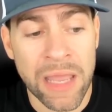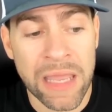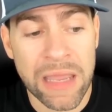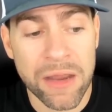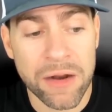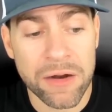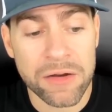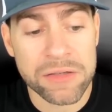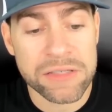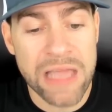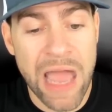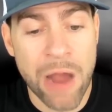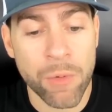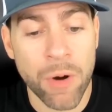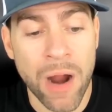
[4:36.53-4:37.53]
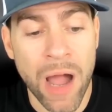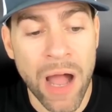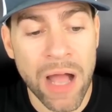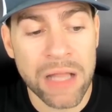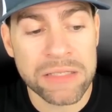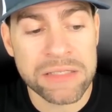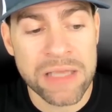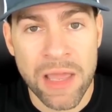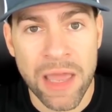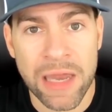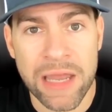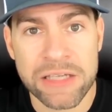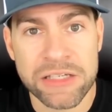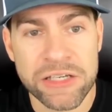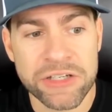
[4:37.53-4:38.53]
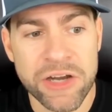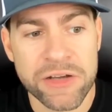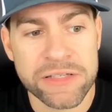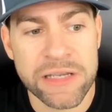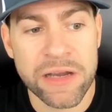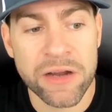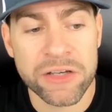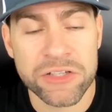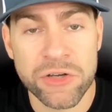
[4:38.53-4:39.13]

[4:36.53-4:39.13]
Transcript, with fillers: Here's our odds. And as he shares here, it